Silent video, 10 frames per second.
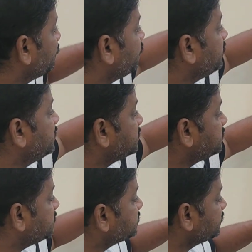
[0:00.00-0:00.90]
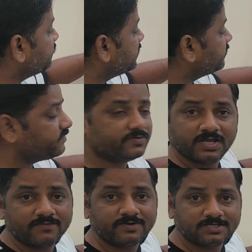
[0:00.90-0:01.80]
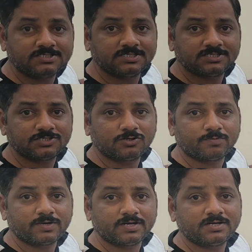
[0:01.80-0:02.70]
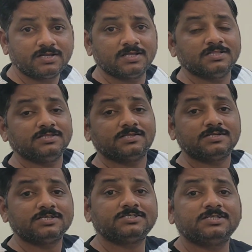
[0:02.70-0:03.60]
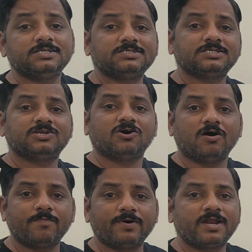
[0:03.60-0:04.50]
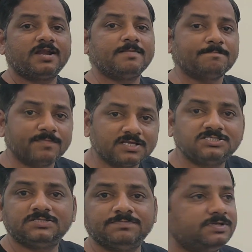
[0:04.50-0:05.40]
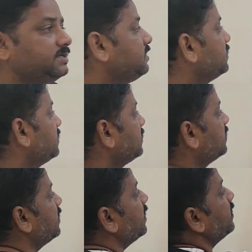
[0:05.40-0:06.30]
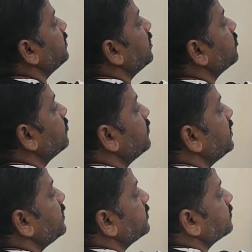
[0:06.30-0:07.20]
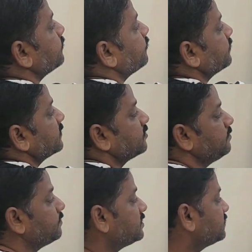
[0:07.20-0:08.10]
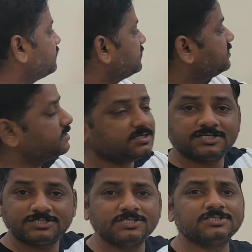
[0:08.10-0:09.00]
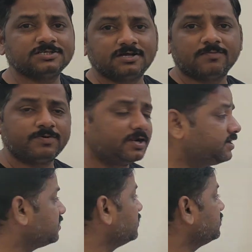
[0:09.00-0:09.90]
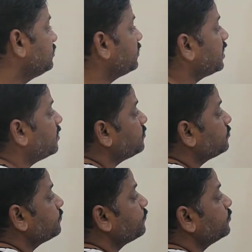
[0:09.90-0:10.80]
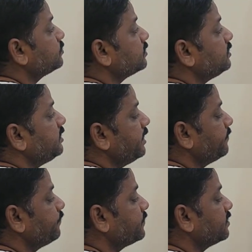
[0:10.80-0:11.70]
with destination, wherever we have a destination operand, this destination operand must be an accumulator. So in place of this destination operand, we have to put A.